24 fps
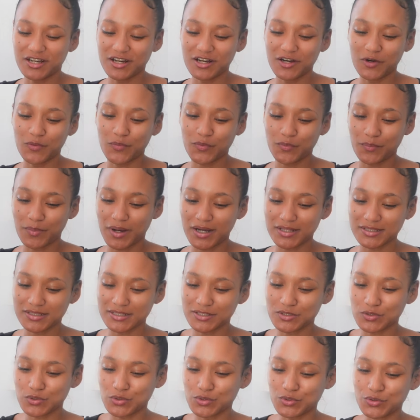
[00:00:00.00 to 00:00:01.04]
up my
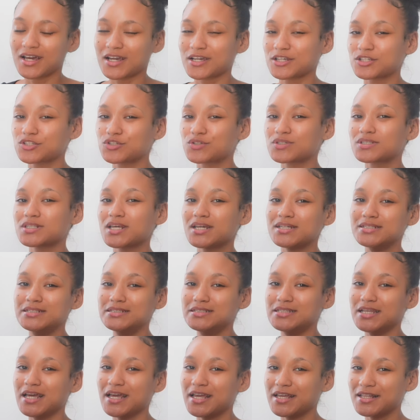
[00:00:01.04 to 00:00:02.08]
little, I guess you could say,
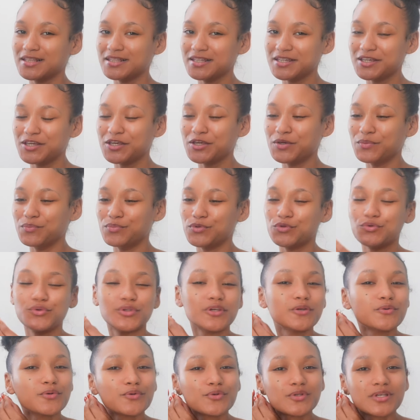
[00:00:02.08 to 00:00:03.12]
daily
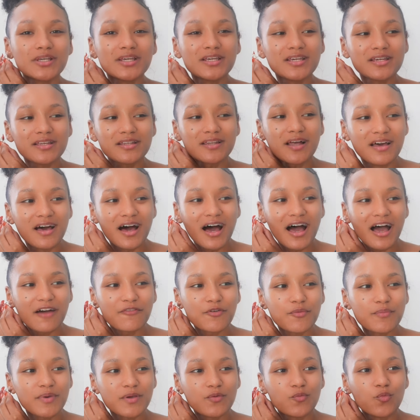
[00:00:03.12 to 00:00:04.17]
beauty routine. I
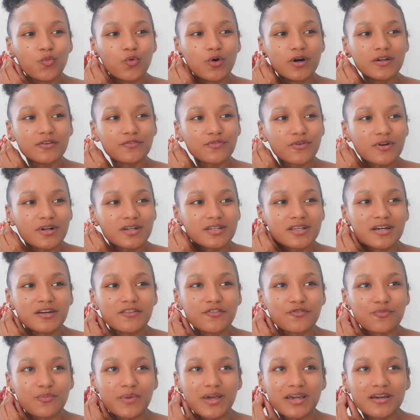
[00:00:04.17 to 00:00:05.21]
haven't been one for a ton
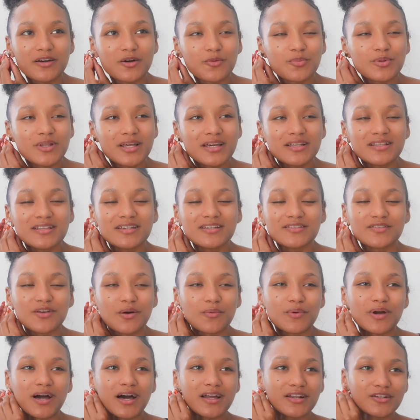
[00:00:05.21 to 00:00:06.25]
of makeup lately, so I'm
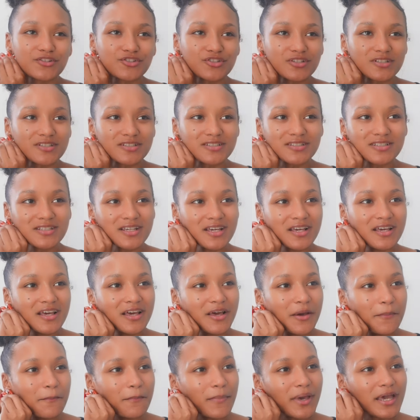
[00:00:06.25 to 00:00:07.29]
kind of just
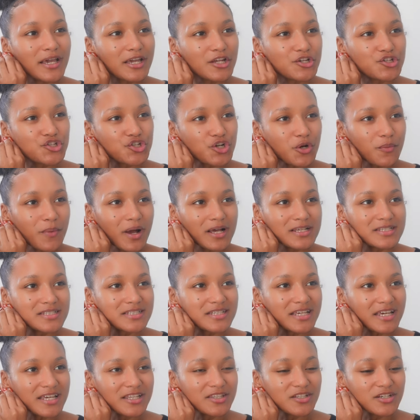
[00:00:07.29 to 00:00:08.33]
making sure my
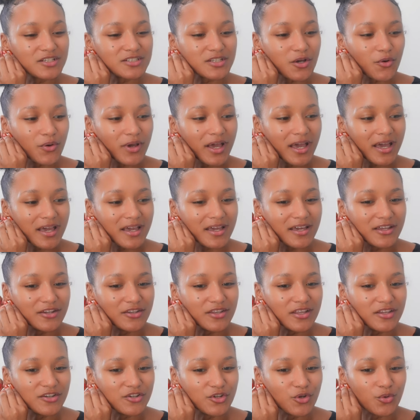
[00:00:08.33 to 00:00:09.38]
skin looks okay and
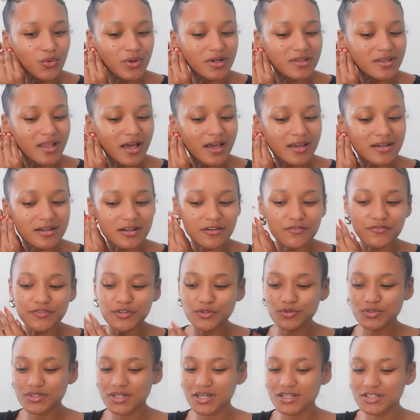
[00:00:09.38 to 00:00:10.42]
then doing like a
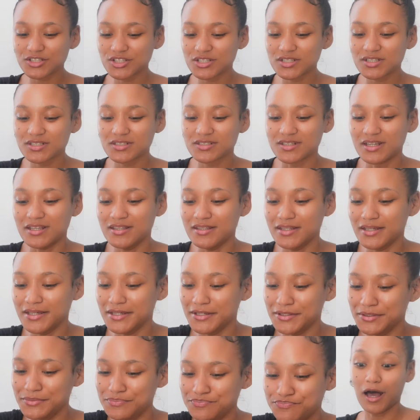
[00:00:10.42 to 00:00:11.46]
few touches and
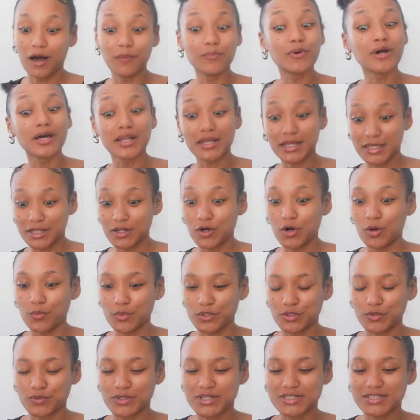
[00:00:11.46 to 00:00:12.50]
then I'm gonna get on with
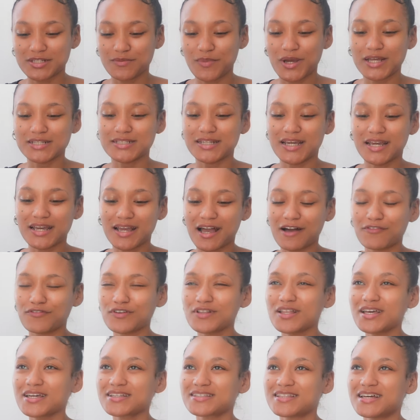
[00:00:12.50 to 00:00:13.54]
the rest of my day. I
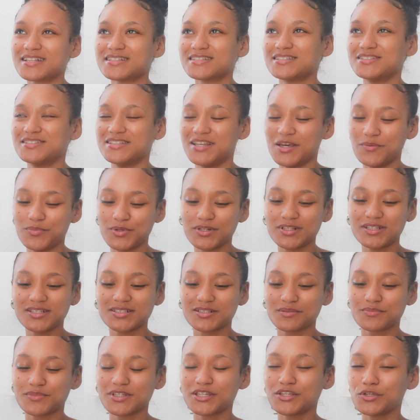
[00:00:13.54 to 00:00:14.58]
feel like that's typically
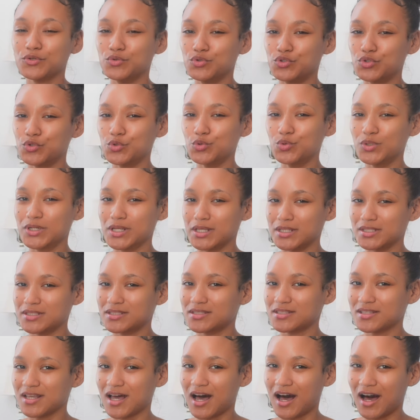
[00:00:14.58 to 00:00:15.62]
something you do when
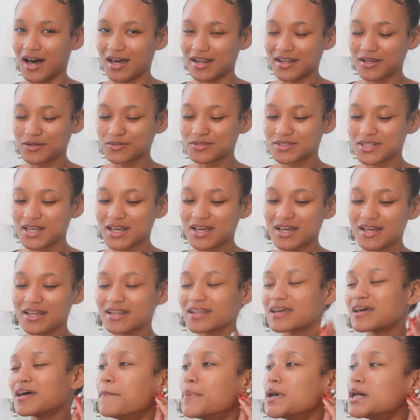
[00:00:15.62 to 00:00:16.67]
it's hot outside,
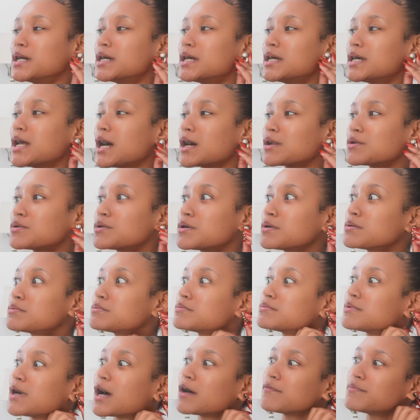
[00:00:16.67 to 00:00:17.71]
but I don't know.
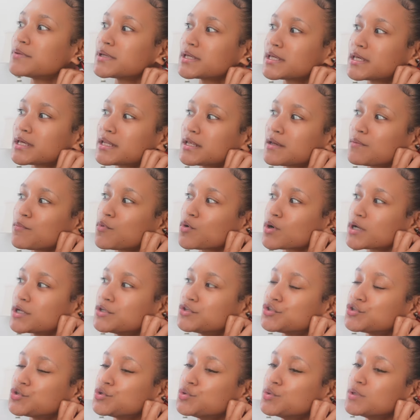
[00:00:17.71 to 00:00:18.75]
I've been getting more
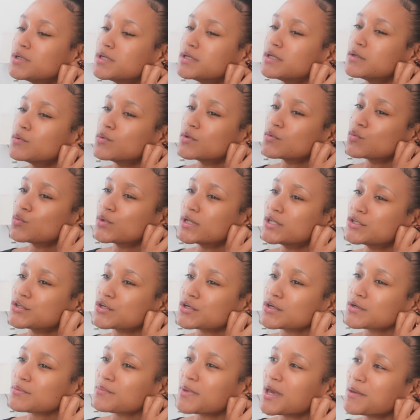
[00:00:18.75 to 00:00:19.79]
into it with
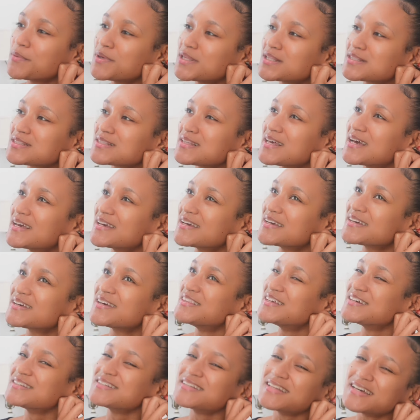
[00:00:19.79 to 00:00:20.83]
winter. Maybe it's like
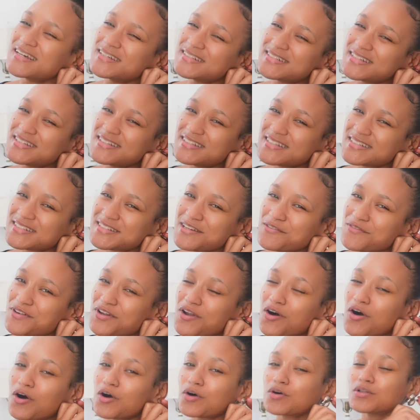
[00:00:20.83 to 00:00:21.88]
the laziness of it
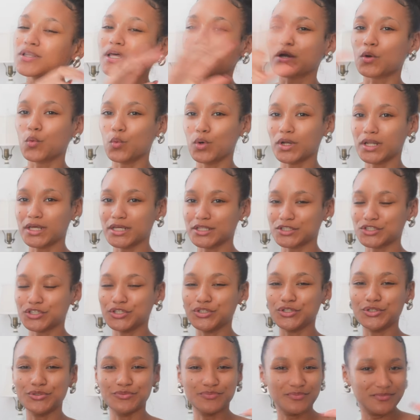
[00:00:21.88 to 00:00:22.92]
all, like wanting
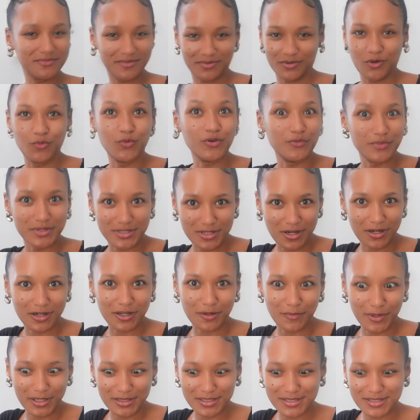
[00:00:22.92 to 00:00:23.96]
to, we've been talking
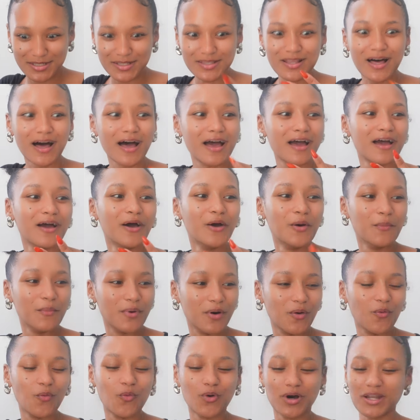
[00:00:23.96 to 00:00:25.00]
about this a lot,
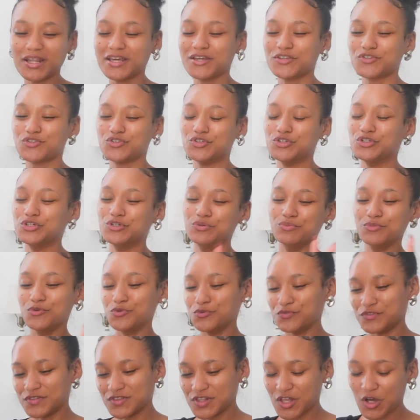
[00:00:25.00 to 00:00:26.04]
but wanting to
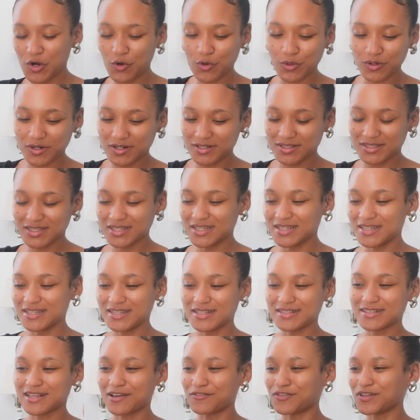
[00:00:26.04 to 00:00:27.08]
move slower and
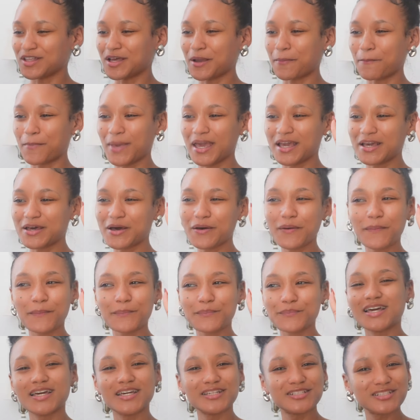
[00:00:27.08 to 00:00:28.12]
things. I feel like makeup
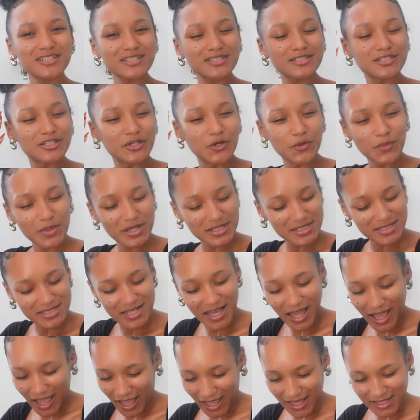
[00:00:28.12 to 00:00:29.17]
is just too much
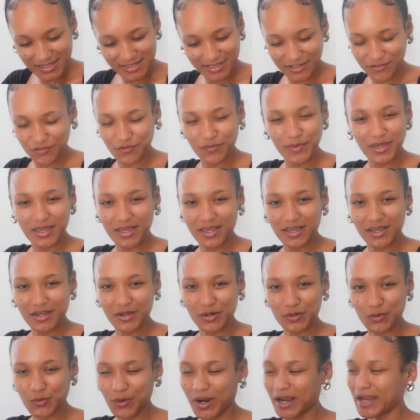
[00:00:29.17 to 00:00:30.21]
to ask of me
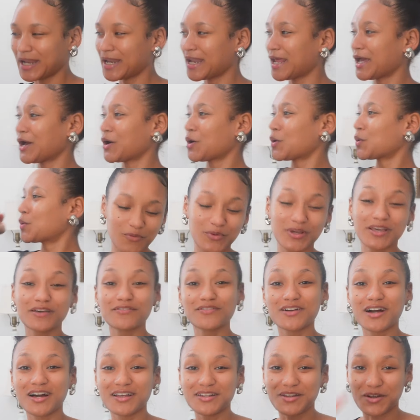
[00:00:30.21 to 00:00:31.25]
right now. We
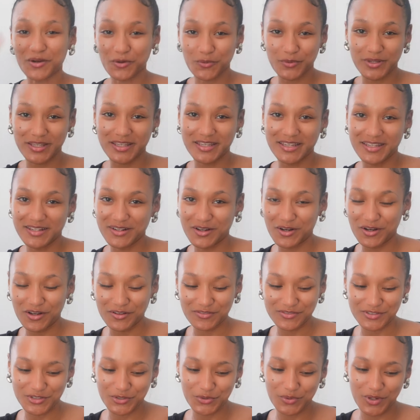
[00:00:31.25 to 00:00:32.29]
have gotten our weekend
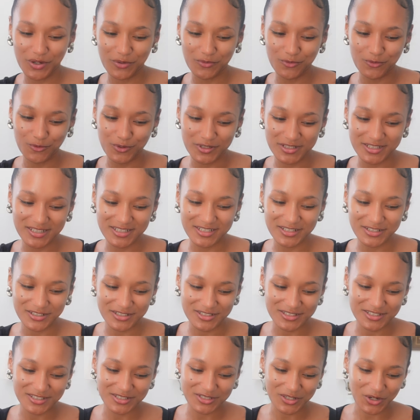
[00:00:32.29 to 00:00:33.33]
off to a really good
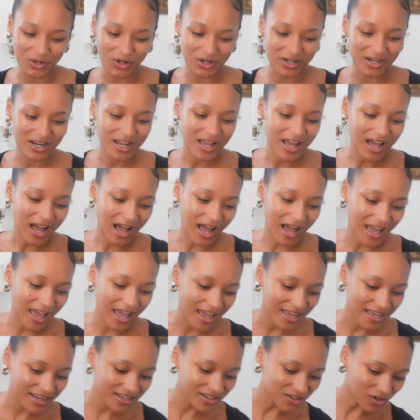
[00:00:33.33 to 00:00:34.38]
start. I
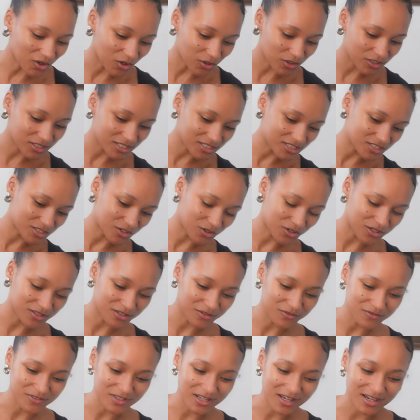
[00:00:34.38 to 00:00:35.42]
hadn't already started the
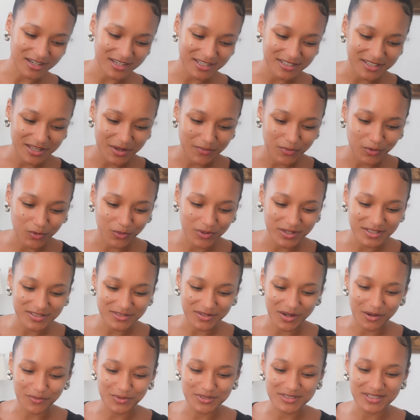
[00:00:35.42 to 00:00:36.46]
vlog at that point, so
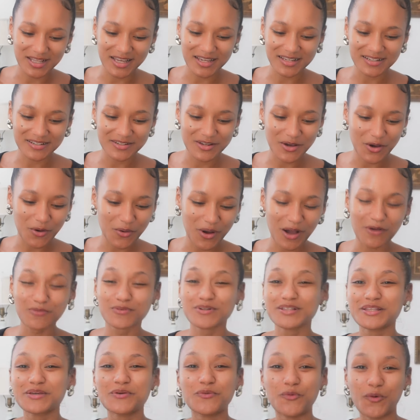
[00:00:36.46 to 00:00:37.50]
I was like, no, I
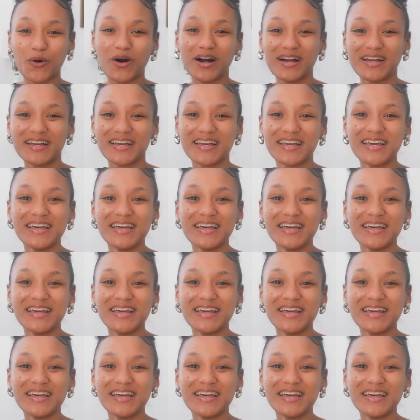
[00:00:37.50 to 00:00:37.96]
really want